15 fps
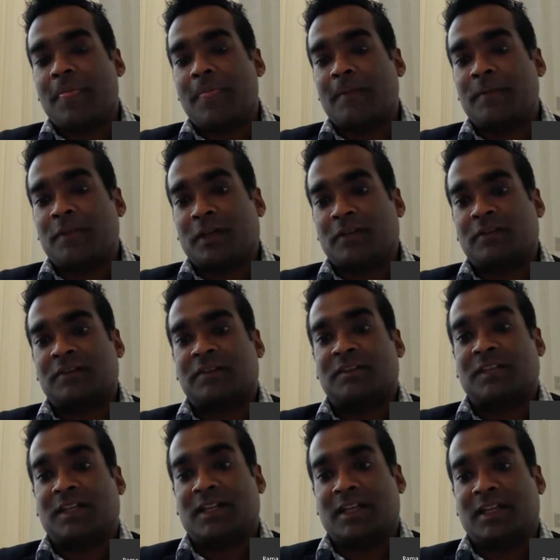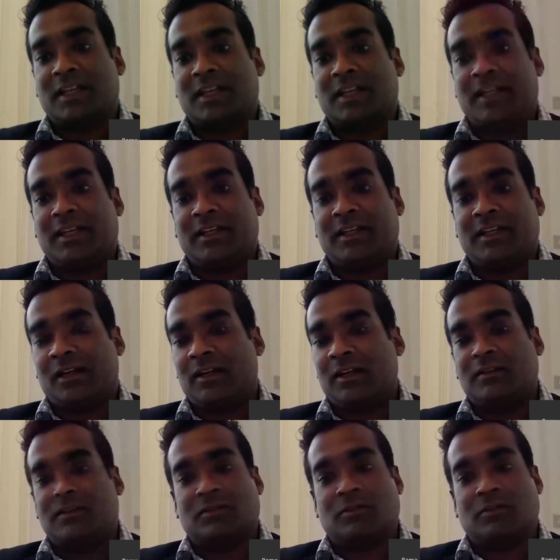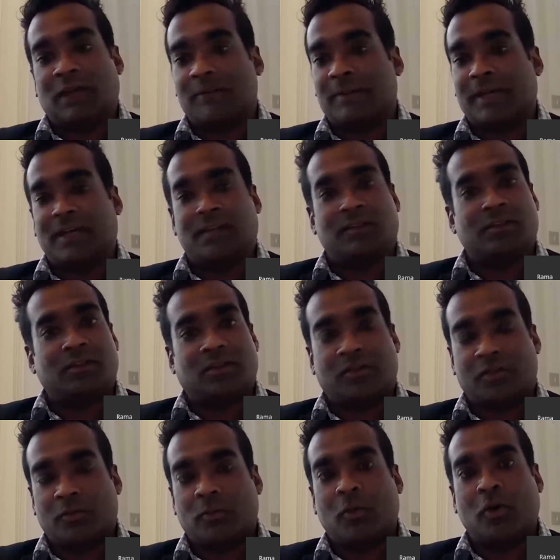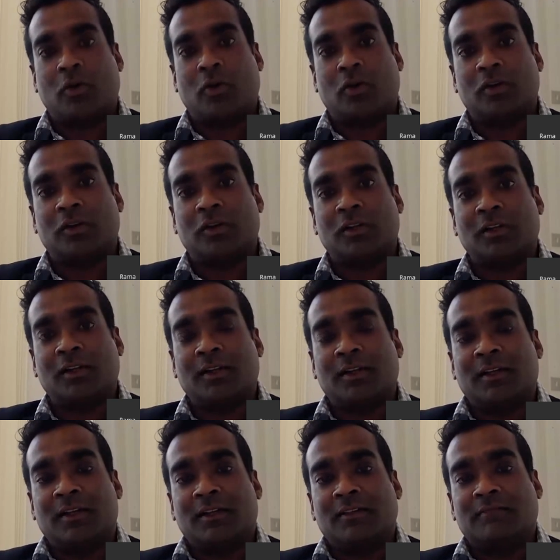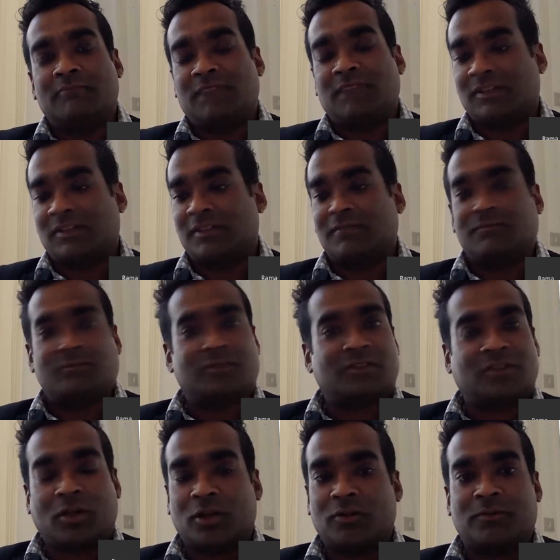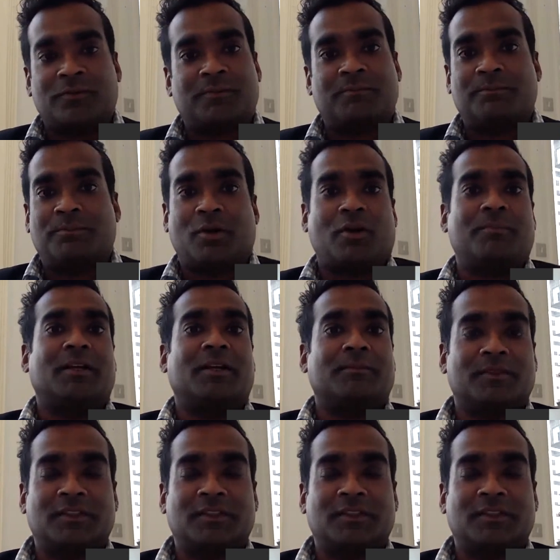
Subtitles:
just sticking a grab handle on the wall doesn't solve problems.